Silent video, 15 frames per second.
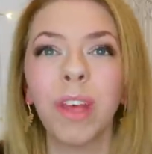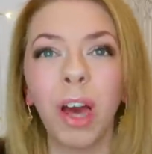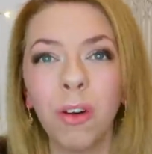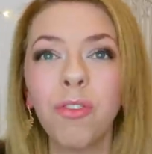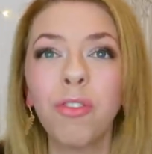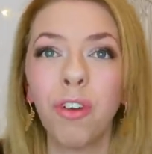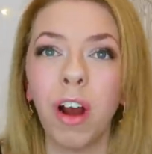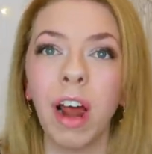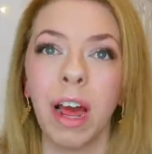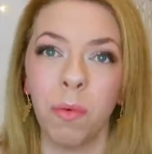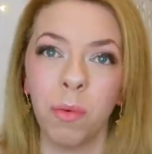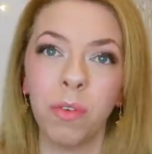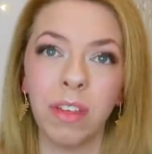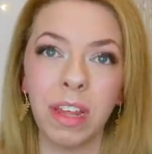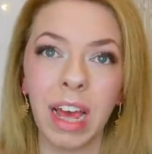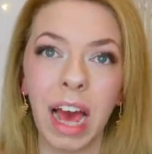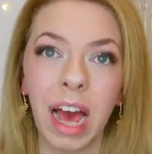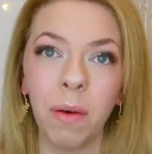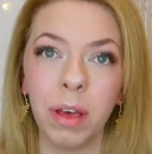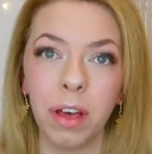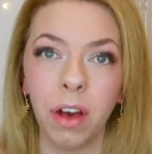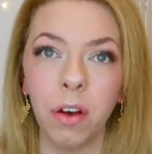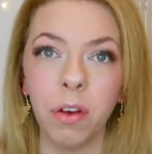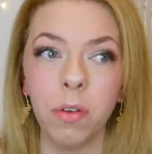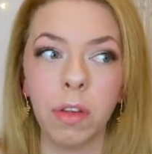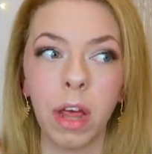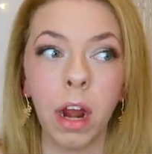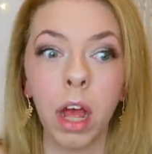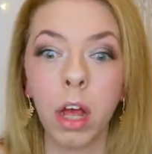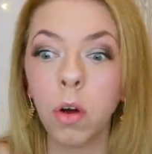I'll try it. We'll see how it goes.
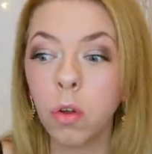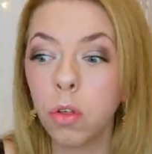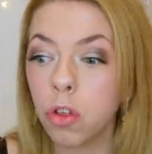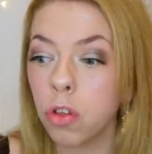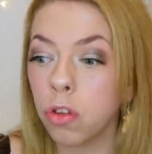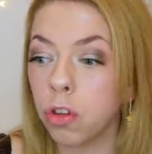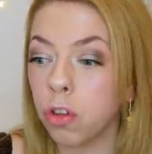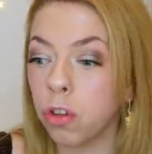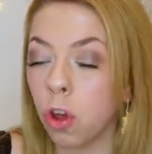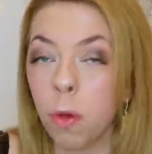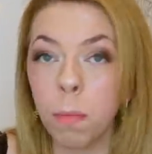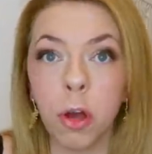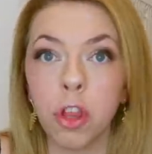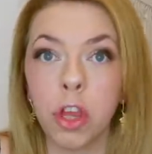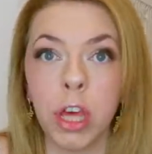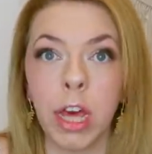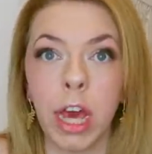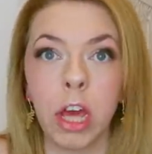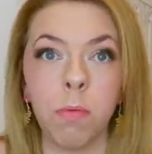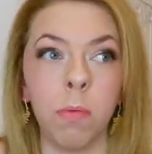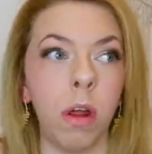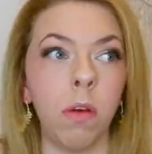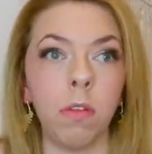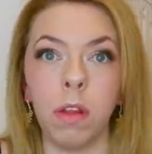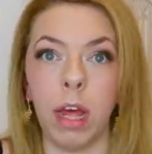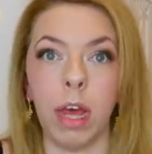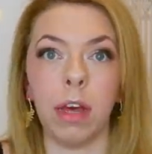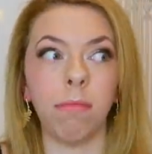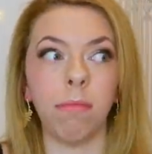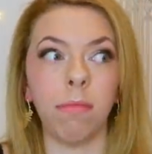And I got just so much engagement. I was
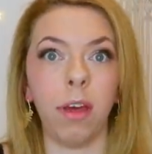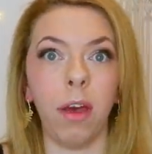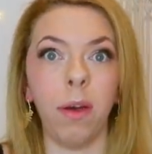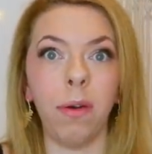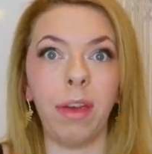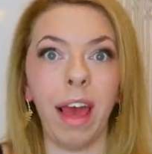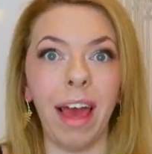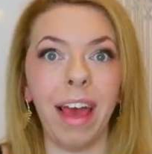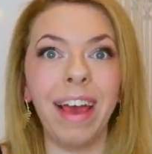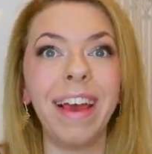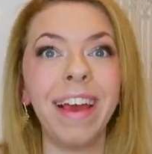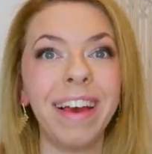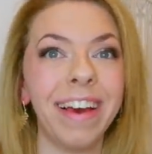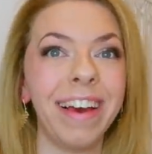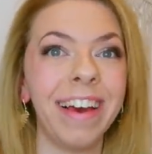like, okay.